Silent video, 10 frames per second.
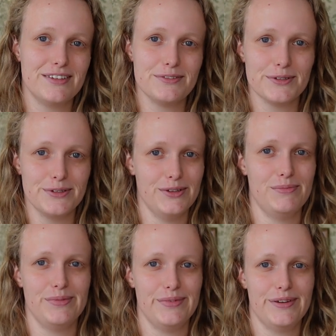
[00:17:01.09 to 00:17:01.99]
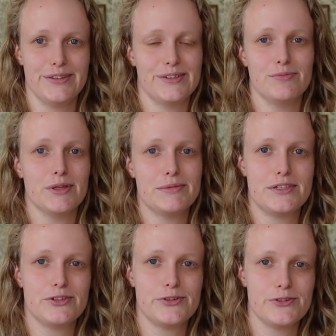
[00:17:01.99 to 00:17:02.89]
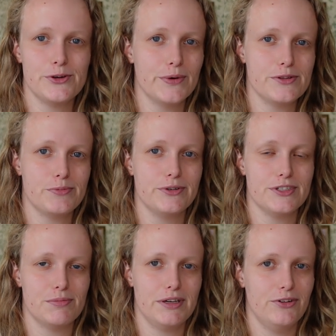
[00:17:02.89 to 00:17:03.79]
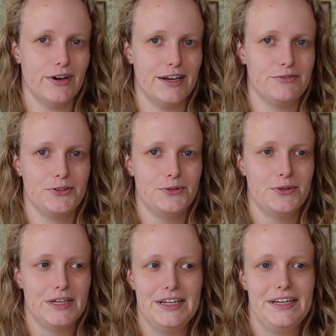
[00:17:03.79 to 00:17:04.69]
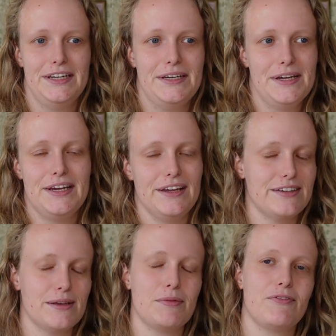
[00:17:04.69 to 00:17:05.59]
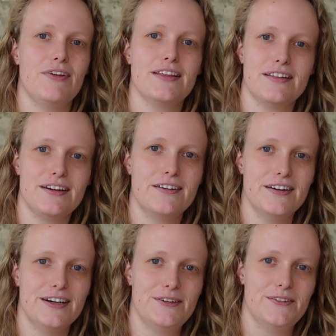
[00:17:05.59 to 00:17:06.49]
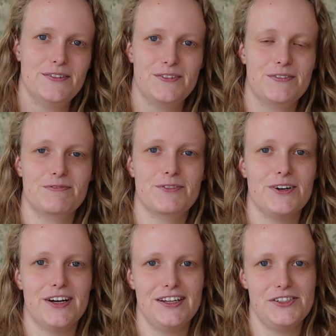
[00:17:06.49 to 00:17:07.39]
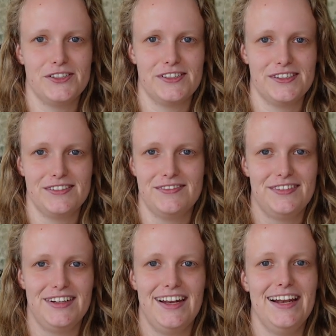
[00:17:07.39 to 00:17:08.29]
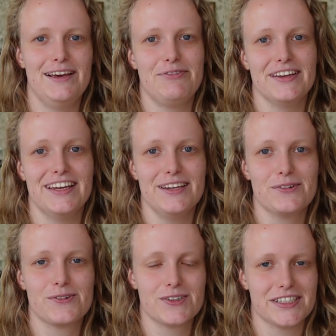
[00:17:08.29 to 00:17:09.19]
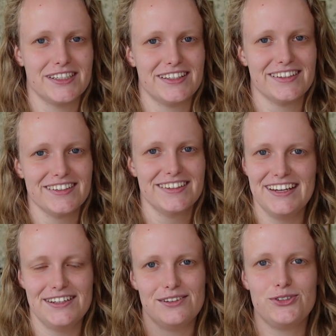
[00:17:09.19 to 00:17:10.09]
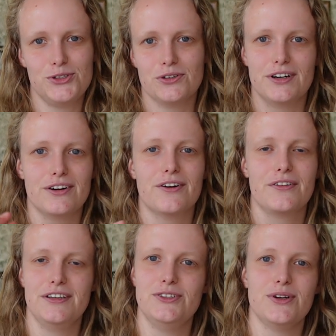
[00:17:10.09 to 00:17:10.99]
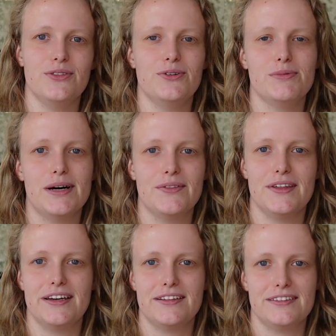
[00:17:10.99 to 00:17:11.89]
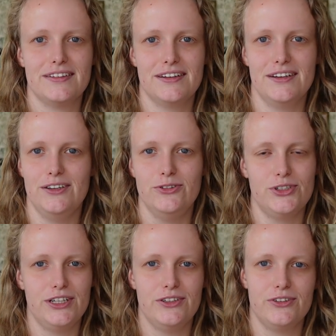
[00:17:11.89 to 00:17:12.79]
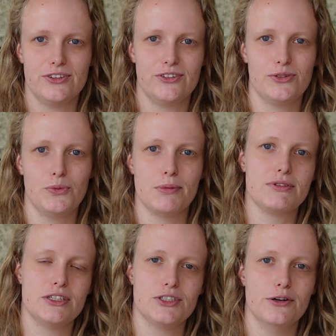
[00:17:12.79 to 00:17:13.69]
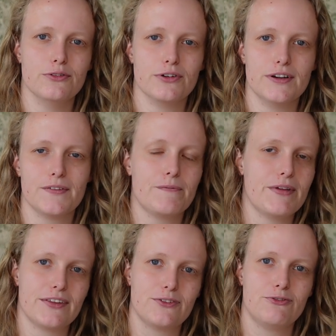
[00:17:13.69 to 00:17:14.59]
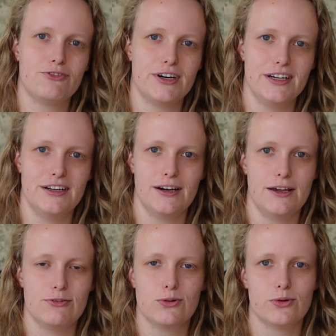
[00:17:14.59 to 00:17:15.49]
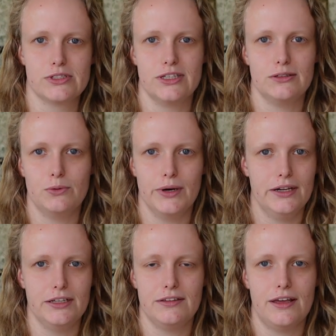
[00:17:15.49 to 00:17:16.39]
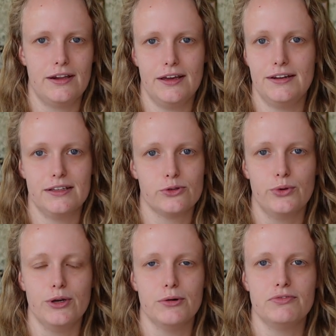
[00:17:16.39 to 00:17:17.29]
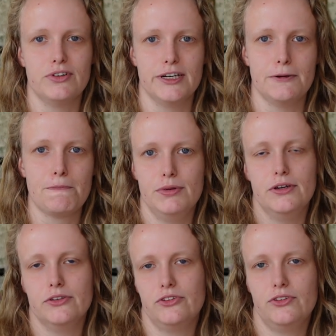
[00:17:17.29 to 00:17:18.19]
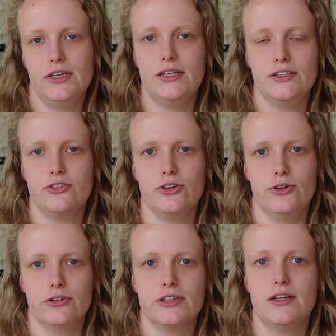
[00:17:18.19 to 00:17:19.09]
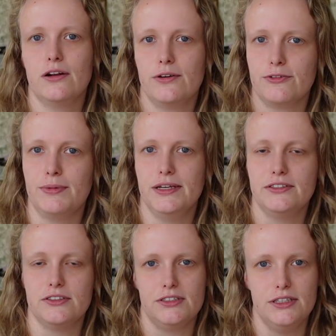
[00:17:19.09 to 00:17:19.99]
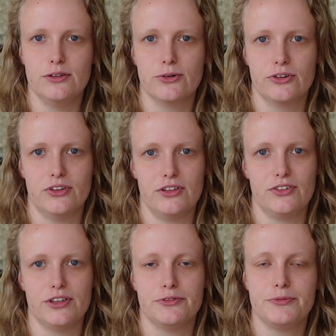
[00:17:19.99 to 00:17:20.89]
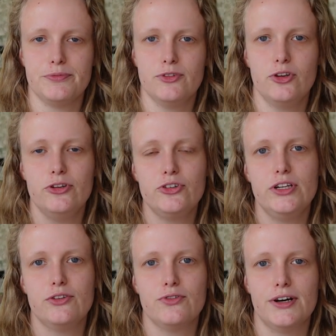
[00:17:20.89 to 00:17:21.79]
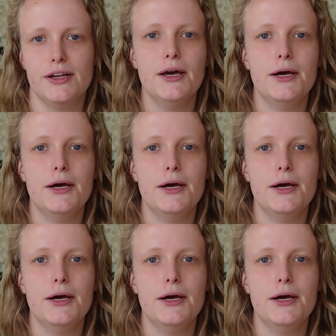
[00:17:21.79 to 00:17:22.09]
difficult because sometimes there's just nowhere to put them and you have to accept the fact that there are now raw edges living in your corset. And sure, there are things you can do about that. I usually just whip stitch over it. That's fine. I have a corset where I did that and that's holding up fine because it is secured in a lot of places in the corset itself. So usually it's fine.